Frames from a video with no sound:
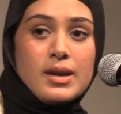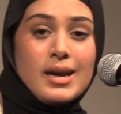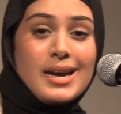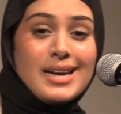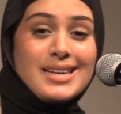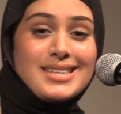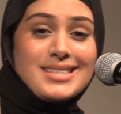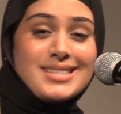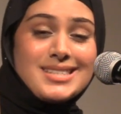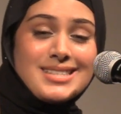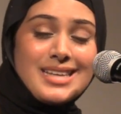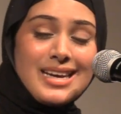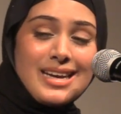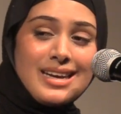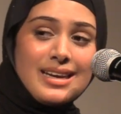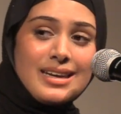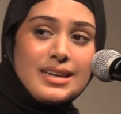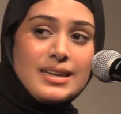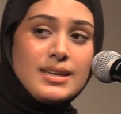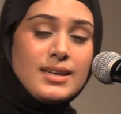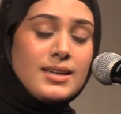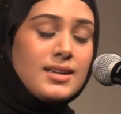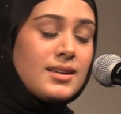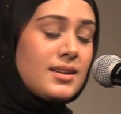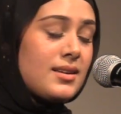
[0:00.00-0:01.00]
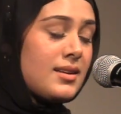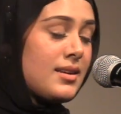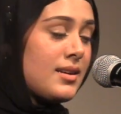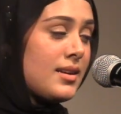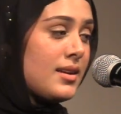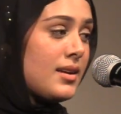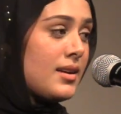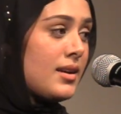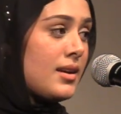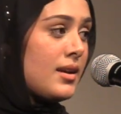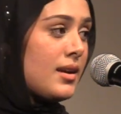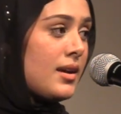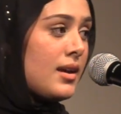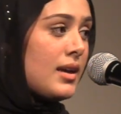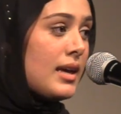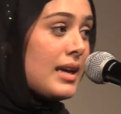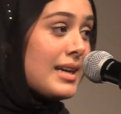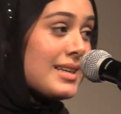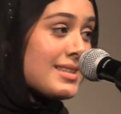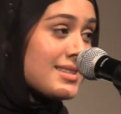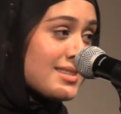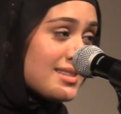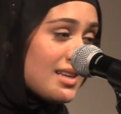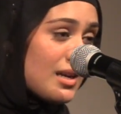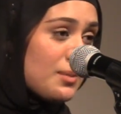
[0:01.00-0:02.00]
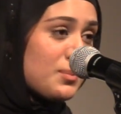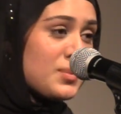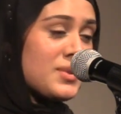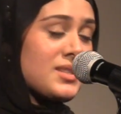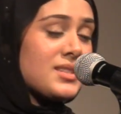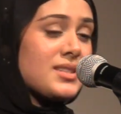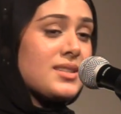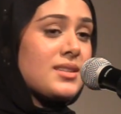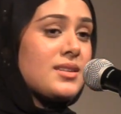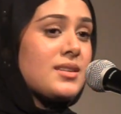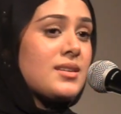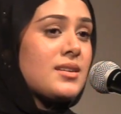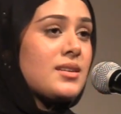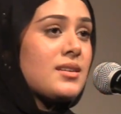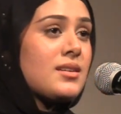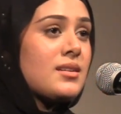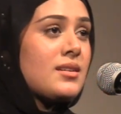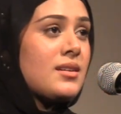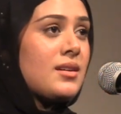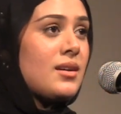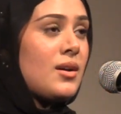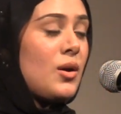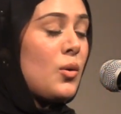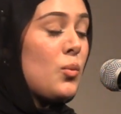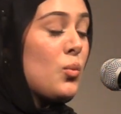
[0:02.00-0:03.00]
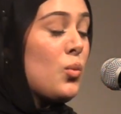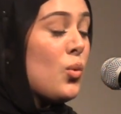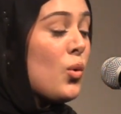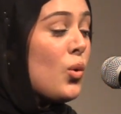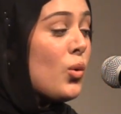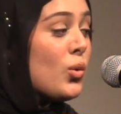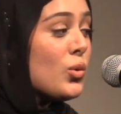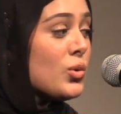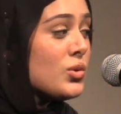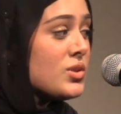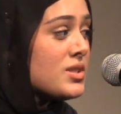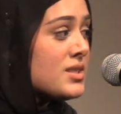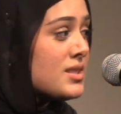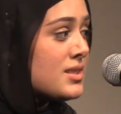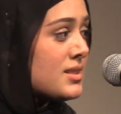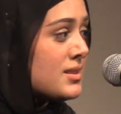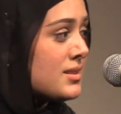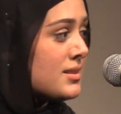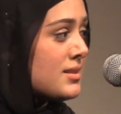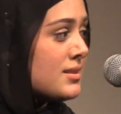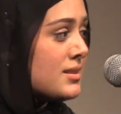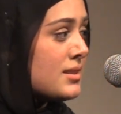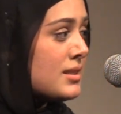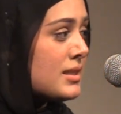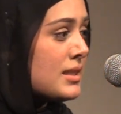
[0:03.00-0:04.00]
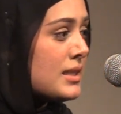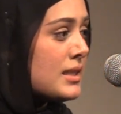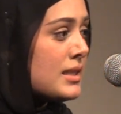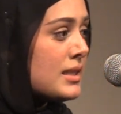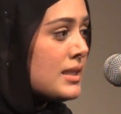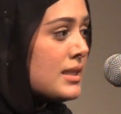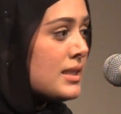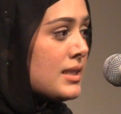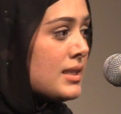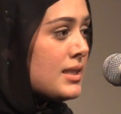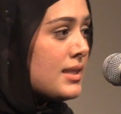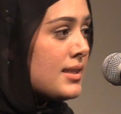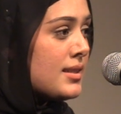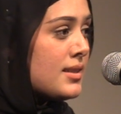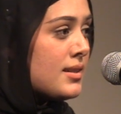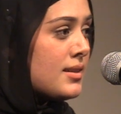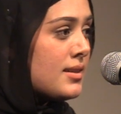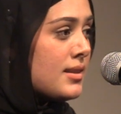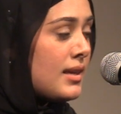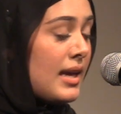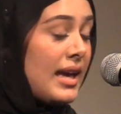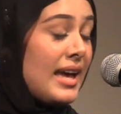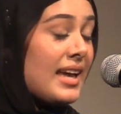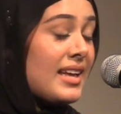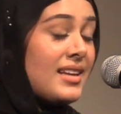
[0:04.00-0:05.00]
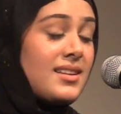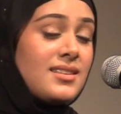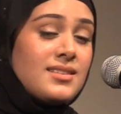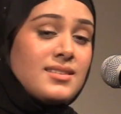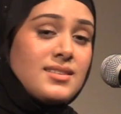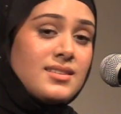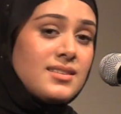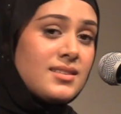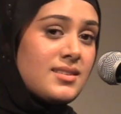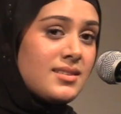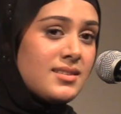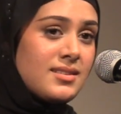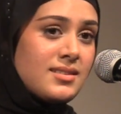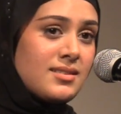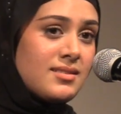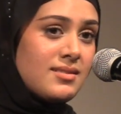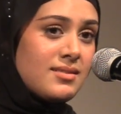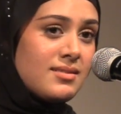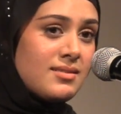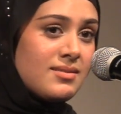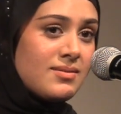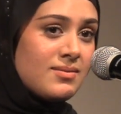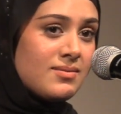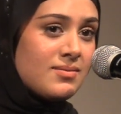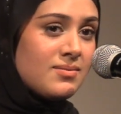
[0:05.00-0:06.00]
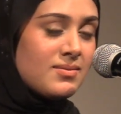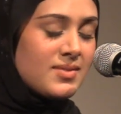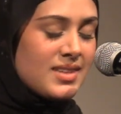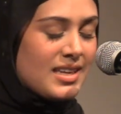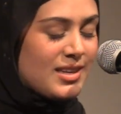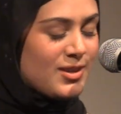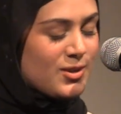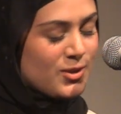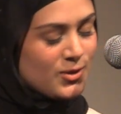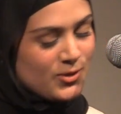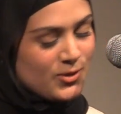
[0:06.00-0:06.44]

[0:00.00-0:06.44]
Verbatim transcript: I say, Except wars end. Thank